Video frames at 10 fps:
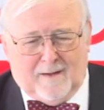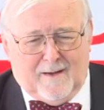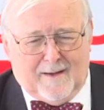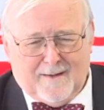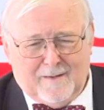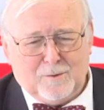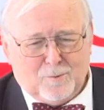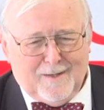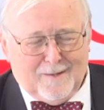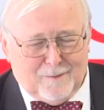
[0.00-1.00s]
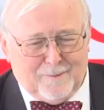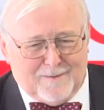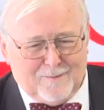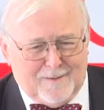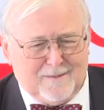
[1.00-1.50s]
I cannot really go
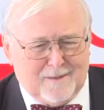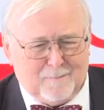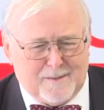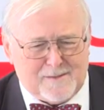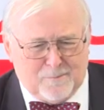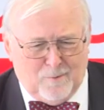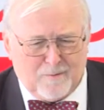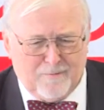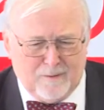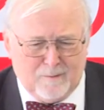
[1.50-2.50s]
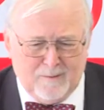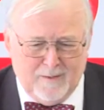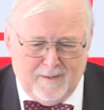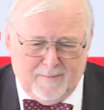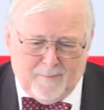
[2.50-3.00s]
into detail, but the workflow
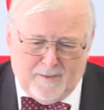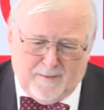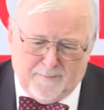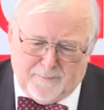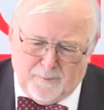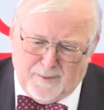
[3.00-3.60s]
is you